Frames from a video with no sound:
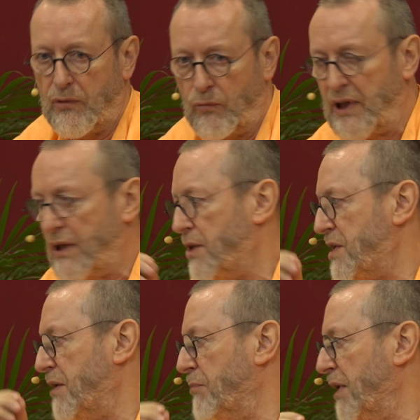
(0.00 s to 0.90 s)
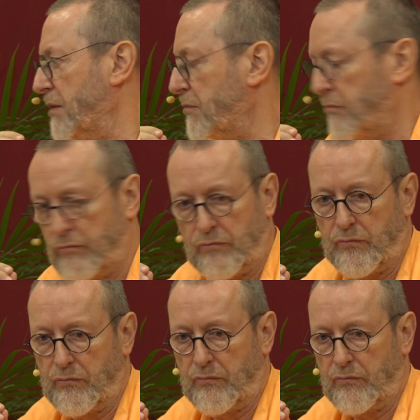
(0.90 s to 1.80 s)
What does it mean?
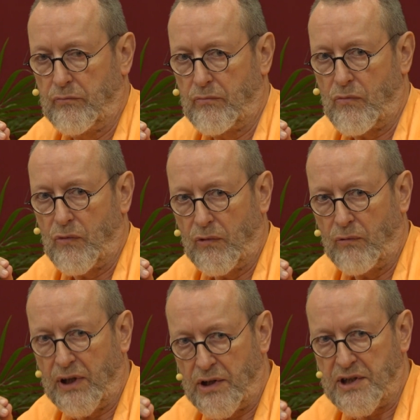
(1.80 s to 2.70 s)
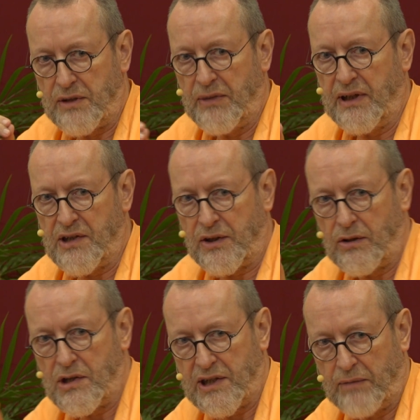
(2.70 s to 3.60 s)
What does it mean, this
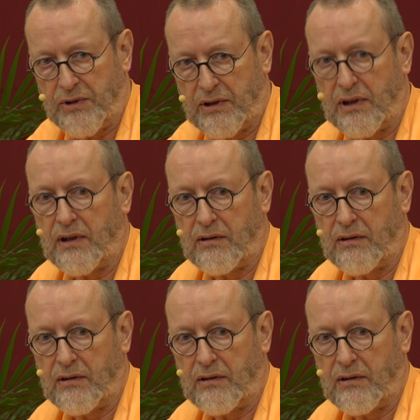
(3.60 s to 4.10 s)
concept?